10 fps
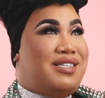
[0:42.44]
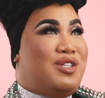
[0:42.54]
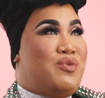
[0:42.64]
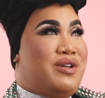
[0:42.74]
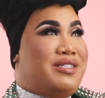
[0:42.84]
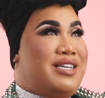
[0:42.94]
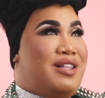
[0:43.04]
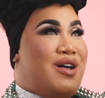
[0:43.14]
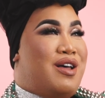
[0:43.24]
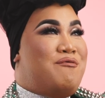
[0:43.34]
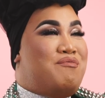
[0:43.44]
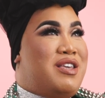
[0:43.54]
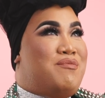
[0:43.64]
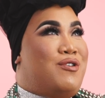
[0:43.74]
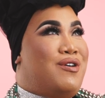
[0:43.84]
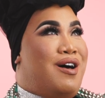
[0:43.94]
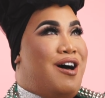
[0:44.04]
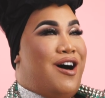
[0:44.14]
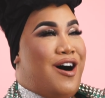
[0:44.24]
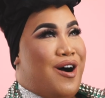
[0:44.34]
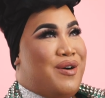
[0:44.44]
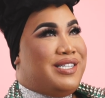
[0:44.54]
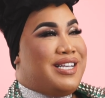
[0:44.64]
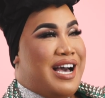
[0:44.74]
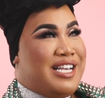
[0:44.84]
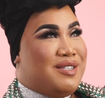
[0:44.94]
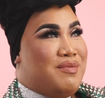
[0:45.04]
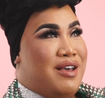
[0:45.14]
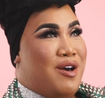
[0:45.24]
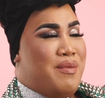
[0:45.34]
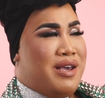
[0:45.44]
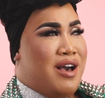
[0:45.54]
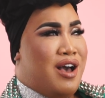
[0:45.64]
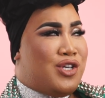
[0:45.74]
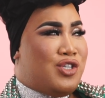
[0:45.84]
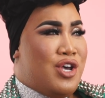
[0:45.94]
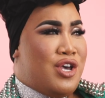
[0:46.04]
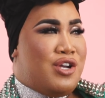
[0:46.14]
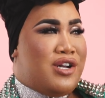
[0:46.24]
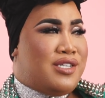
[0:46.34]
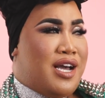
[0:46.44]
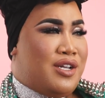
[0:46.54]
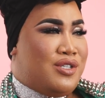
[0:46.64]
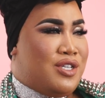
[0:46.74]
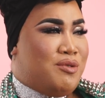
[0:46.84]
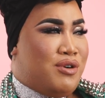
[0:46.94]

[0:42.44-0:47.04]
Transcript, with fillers: This is the real tea. A lot of people always ask me, oh my gosh, you're not talking to this